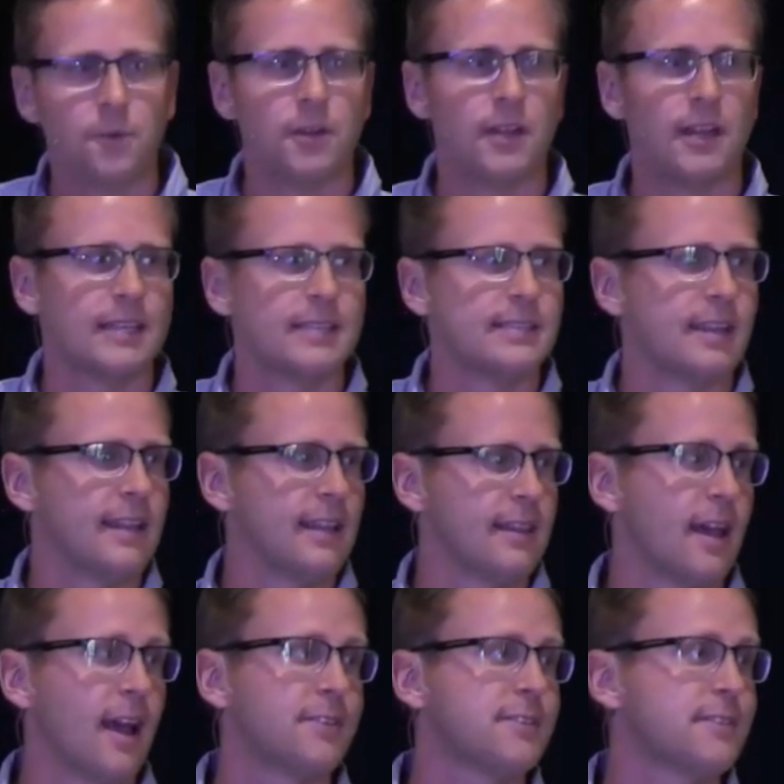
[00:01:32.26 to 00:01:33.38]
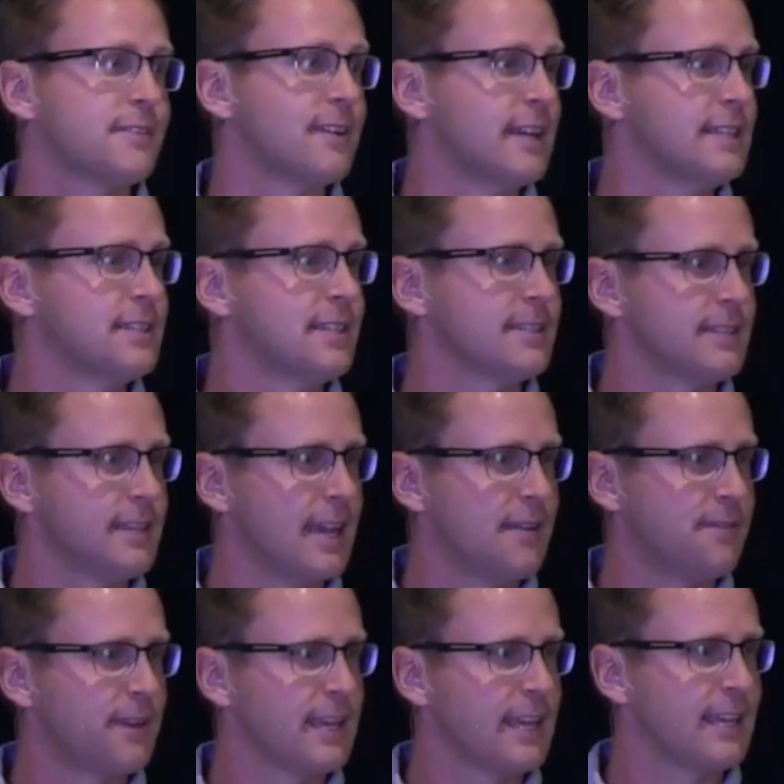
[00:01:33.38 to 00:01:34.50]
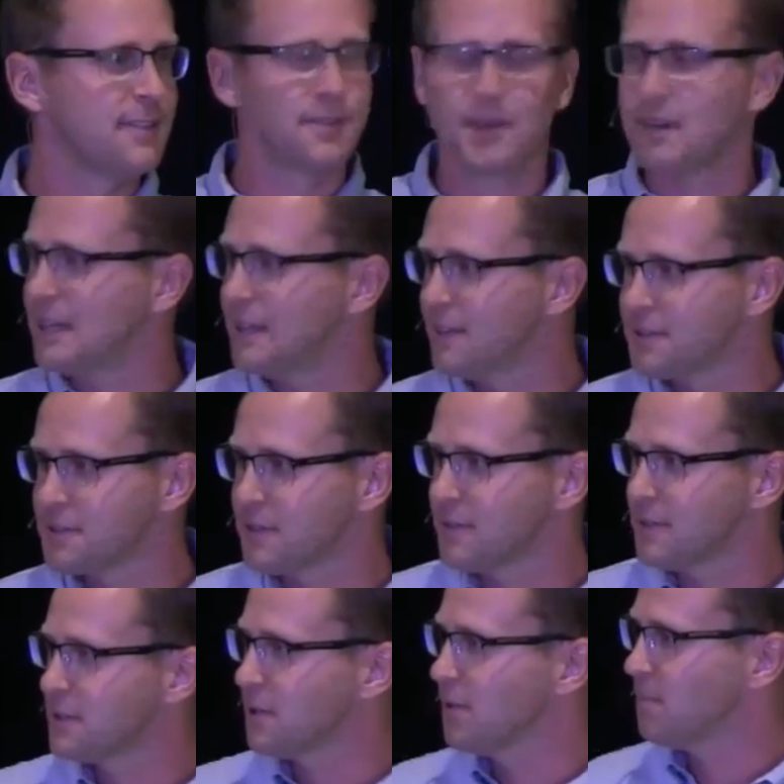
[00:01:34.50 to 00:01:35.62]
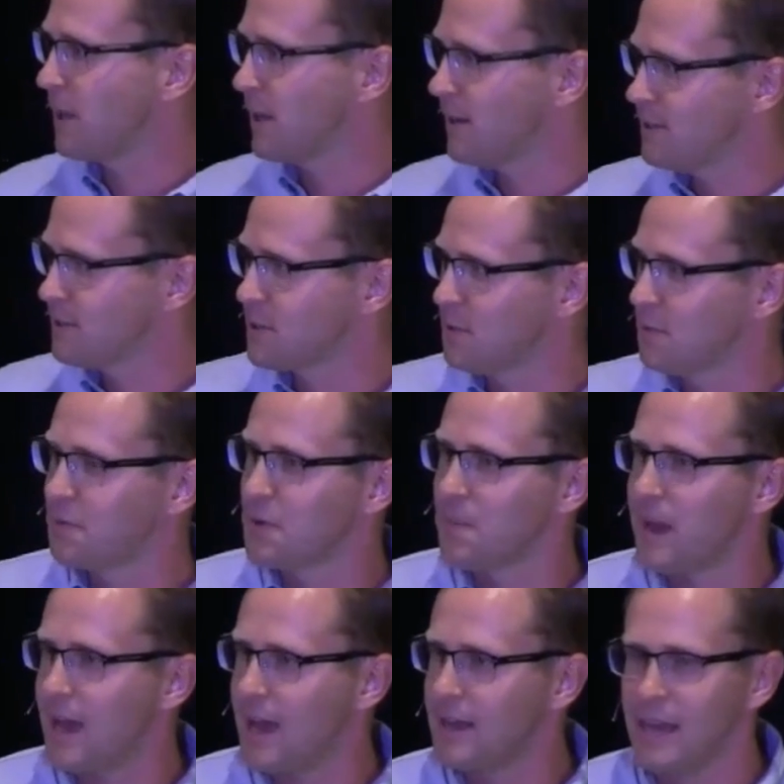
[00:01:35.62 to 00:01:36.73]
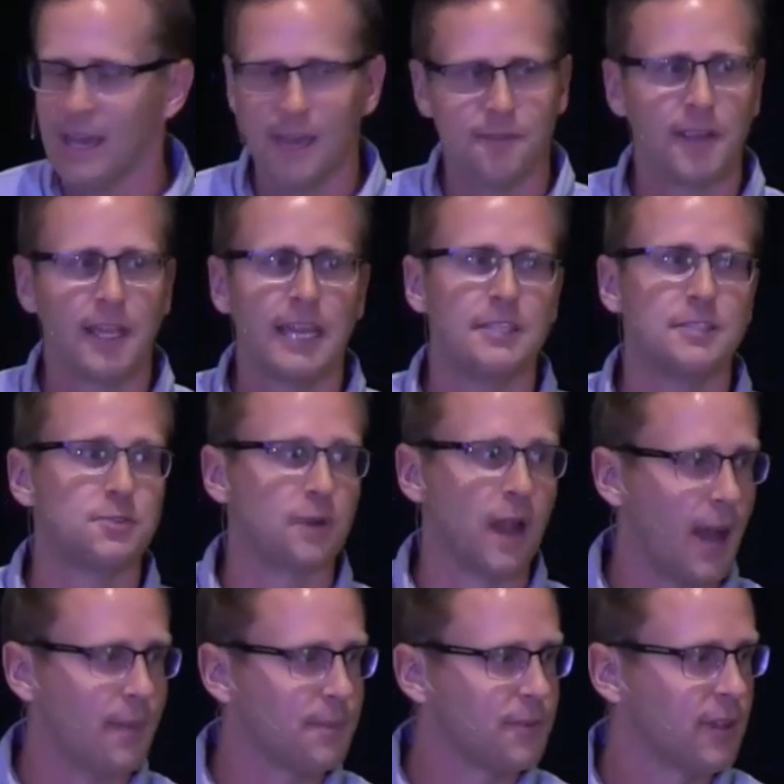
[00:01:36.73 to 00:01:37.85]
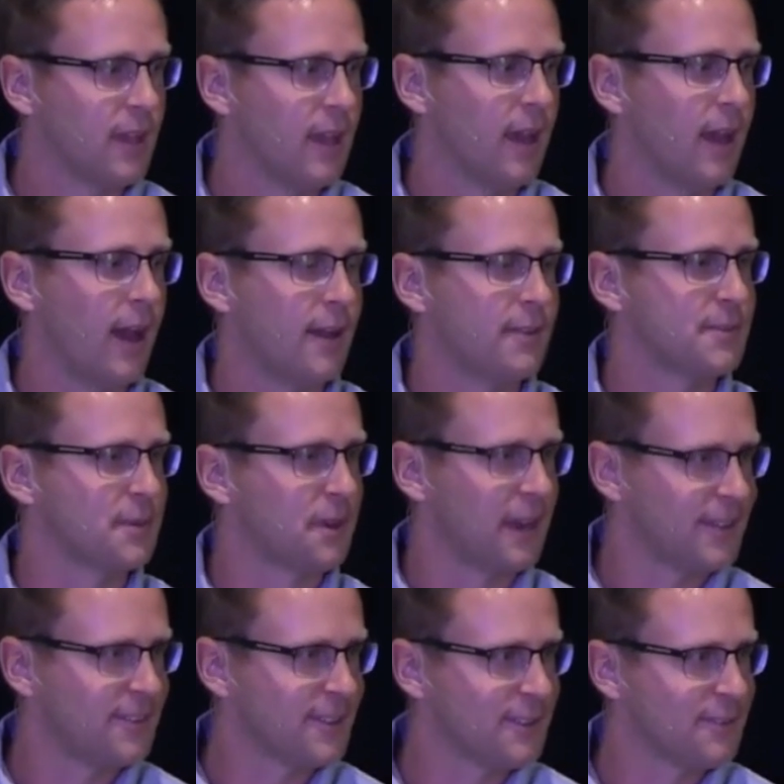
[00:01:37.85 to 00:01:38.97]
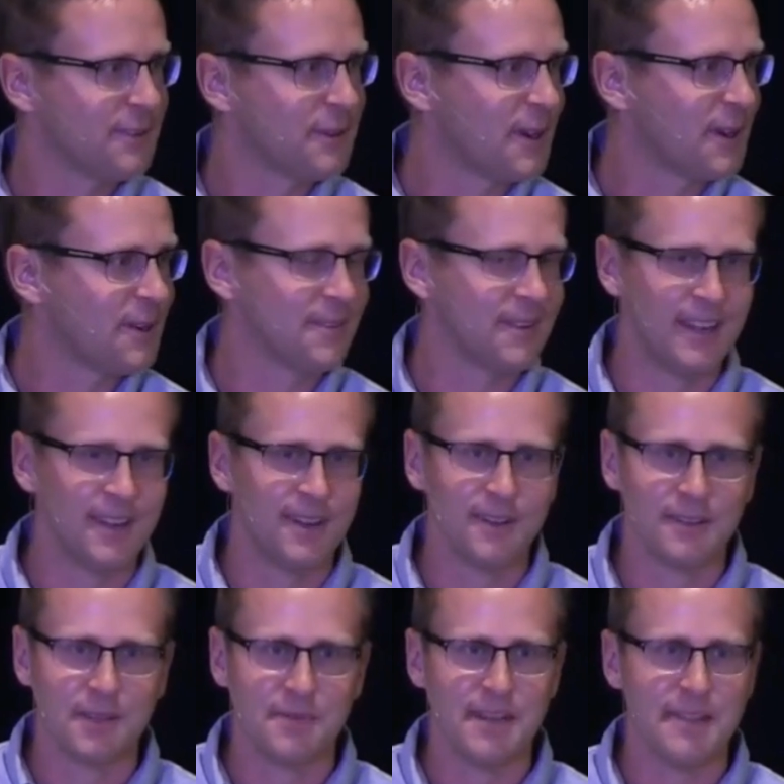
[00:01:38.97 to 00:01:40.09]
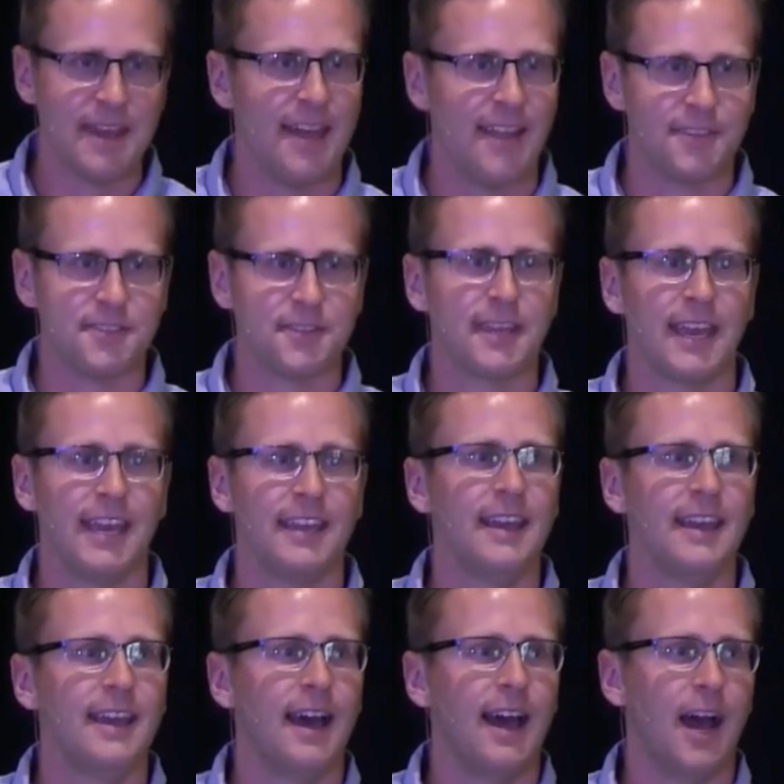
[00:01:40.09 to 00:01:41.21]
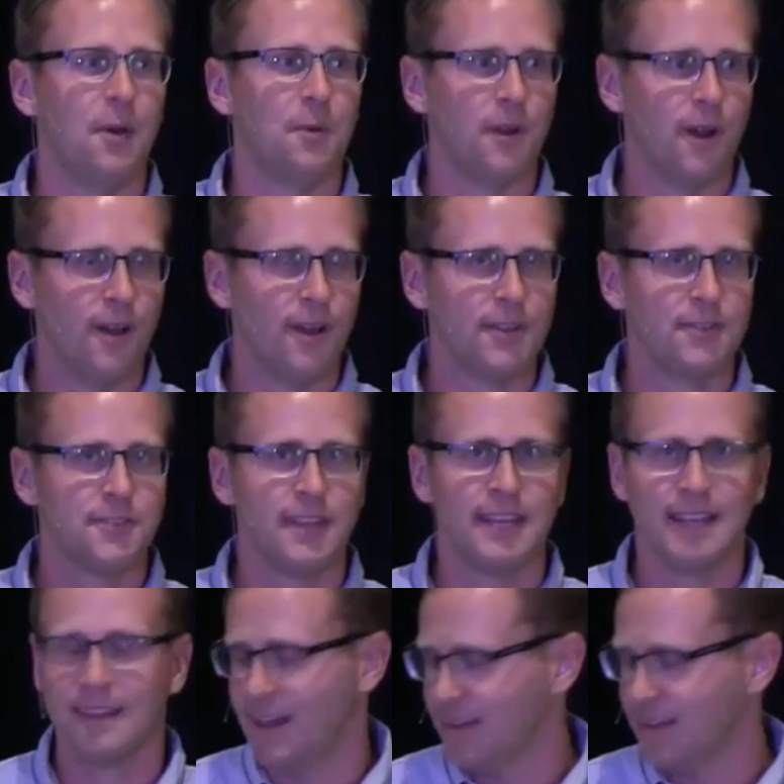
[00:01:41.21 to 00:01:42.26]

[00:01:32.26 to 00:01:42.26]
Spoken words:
extending lots of grace here today for kids who are in the service, so parents, don't feel bad. If your kid drops some crayons on the floor, I heard a little bit of that, that's okay. We're all extending lots